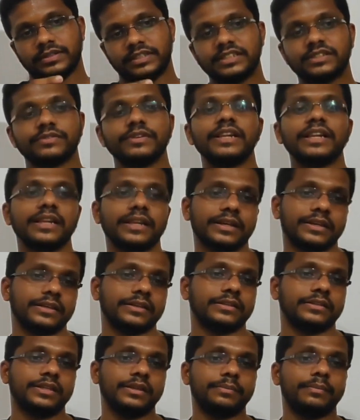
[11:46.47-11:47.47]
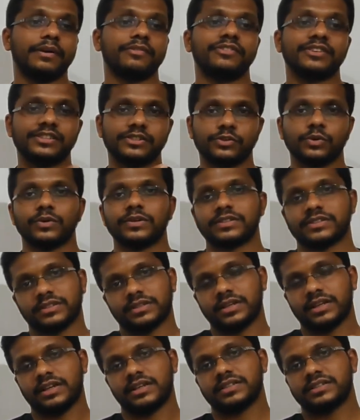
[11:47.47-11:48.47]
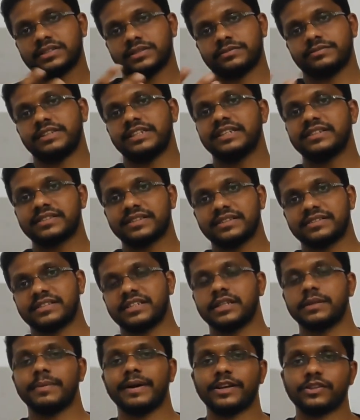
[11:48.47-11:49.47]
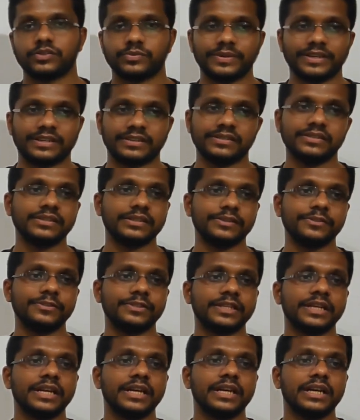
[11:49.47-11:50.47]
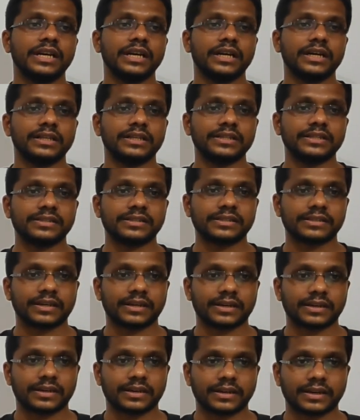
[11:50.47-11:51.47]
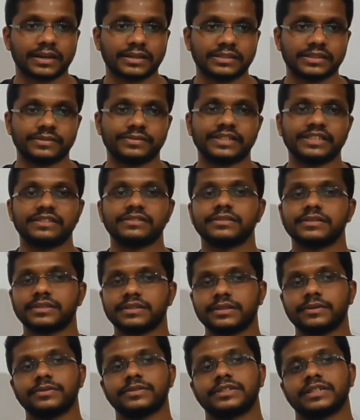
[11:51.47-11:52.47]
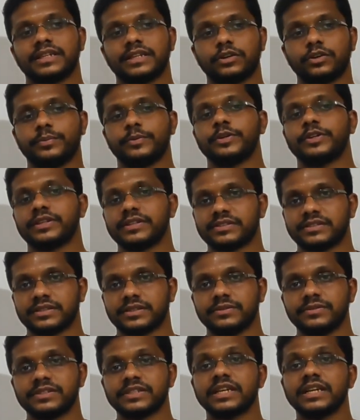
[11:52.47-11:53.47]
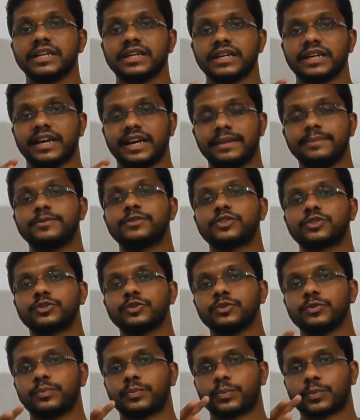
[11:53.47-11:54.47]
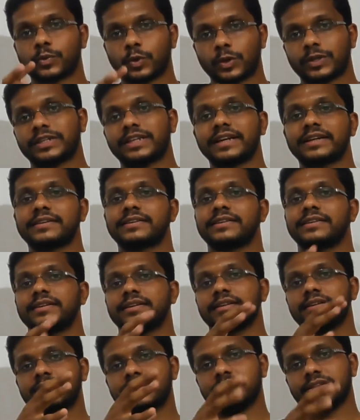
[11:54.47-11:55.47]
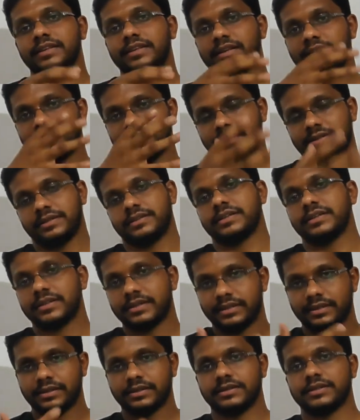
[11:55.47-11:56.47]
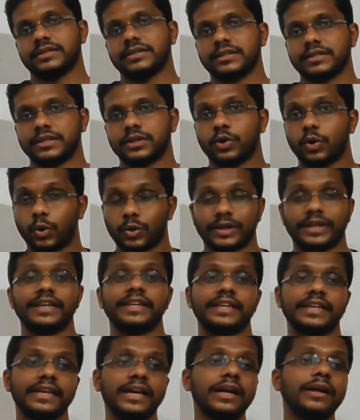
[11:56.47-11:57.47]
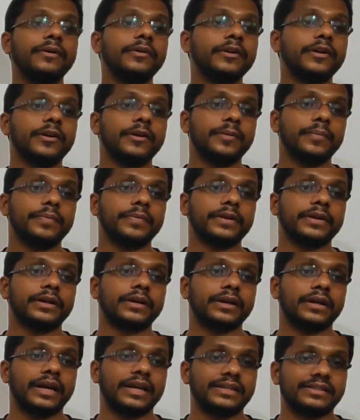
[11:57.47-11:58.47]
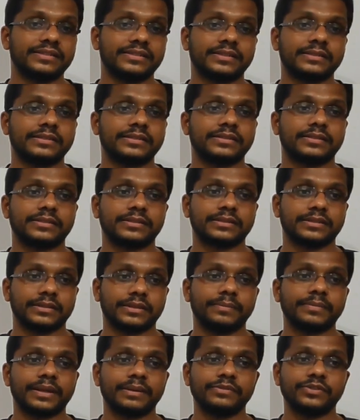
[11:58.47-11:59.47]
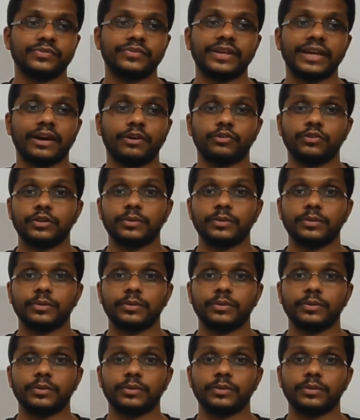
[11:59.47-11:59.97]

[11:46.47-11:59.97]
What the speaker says: will the buffer zones, as we discussed in the biosphere reserves, these conservation reserves and community reserves helps to protect the core area. And sometimes we have the